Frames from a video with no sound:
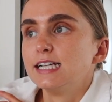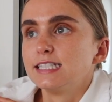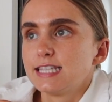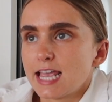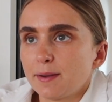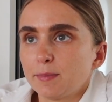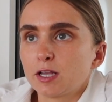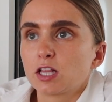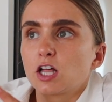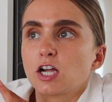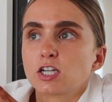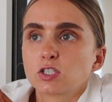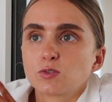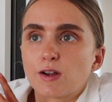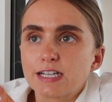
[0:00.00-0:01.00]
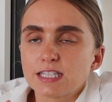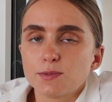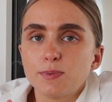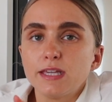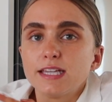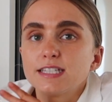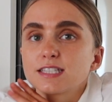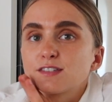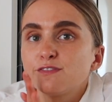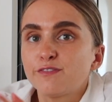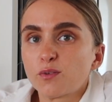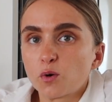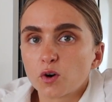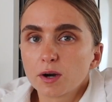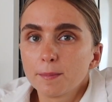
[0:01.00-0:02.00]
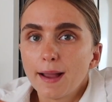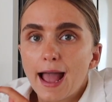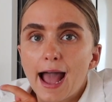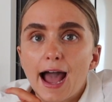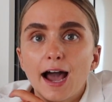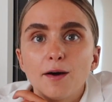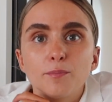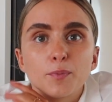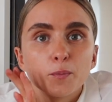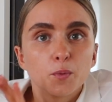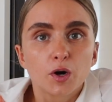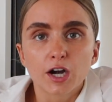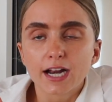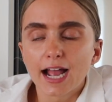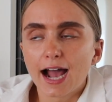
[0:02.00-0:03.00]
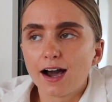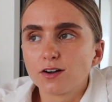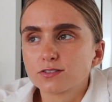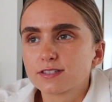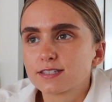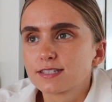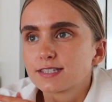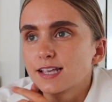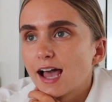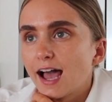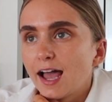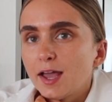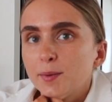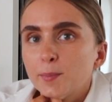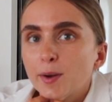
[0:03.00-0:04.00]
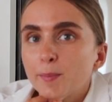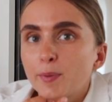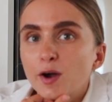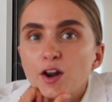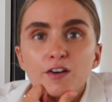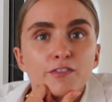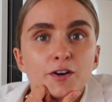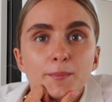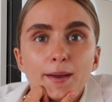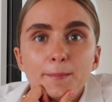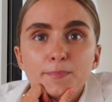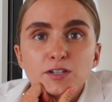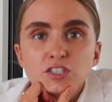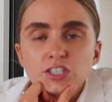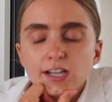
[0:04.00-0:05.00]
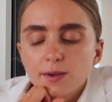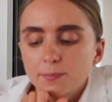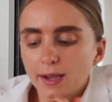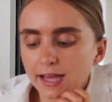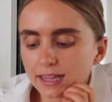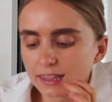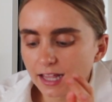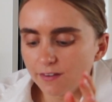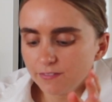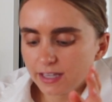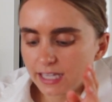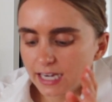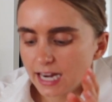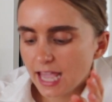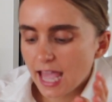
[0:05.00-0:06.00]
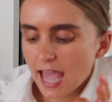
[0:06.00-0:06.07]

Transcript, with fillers: Sami Clarke's recipes, form app, workouts. I'm a part of her membership. I love it.